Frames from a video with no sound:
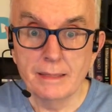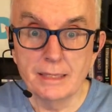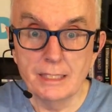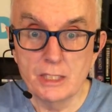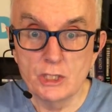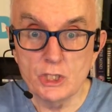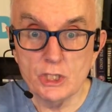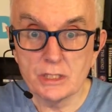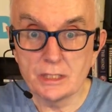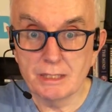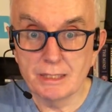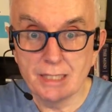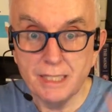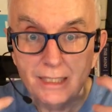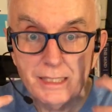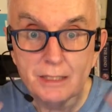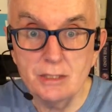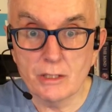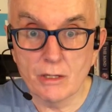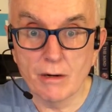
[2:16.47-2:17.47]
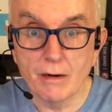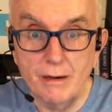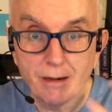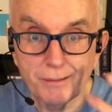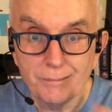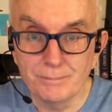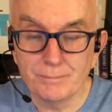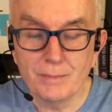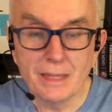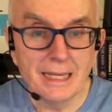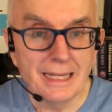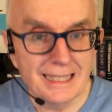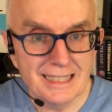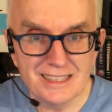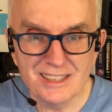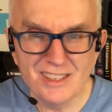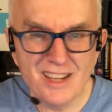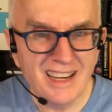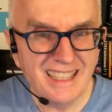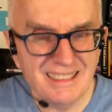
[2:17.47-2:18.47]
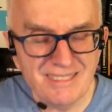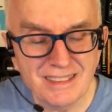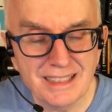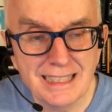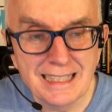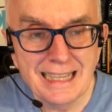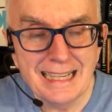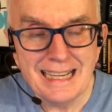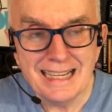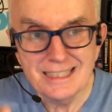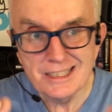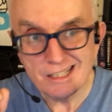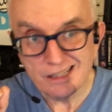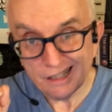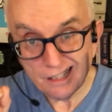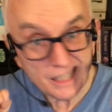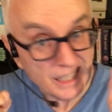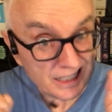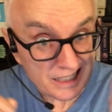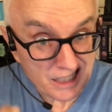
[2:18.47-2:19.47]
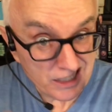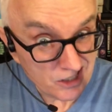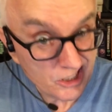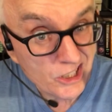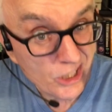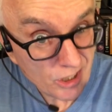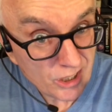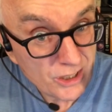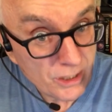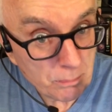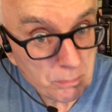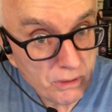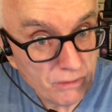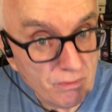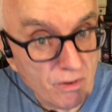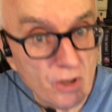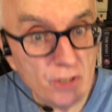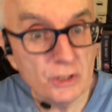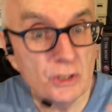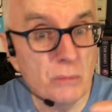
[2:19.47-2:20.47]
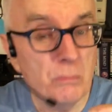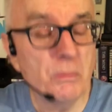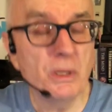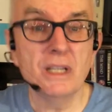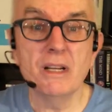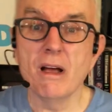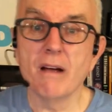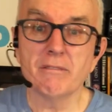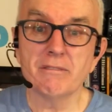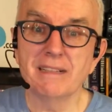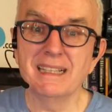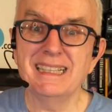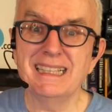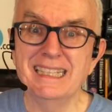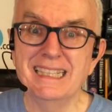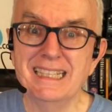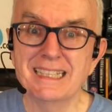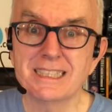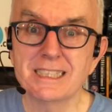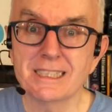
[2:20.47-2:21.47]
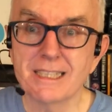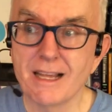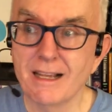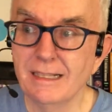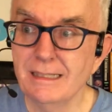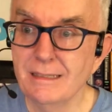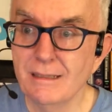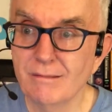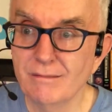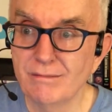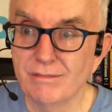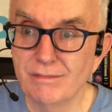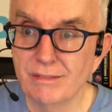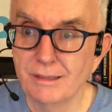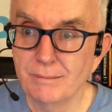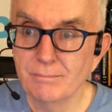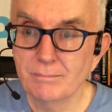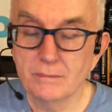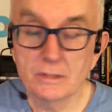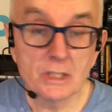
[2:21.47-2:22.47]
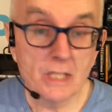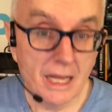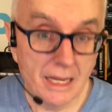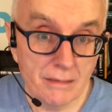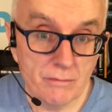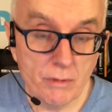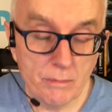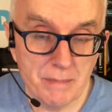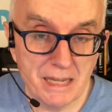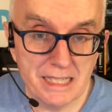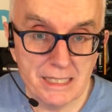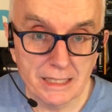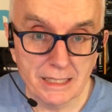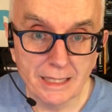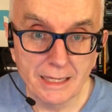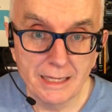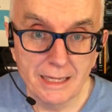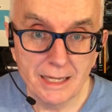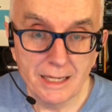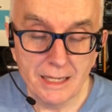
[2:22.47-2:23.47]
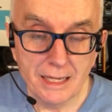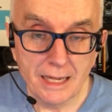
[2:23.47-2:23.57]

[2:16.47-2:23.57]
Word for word: It's like it's turned up the volume, but not really. It's kind of amazing.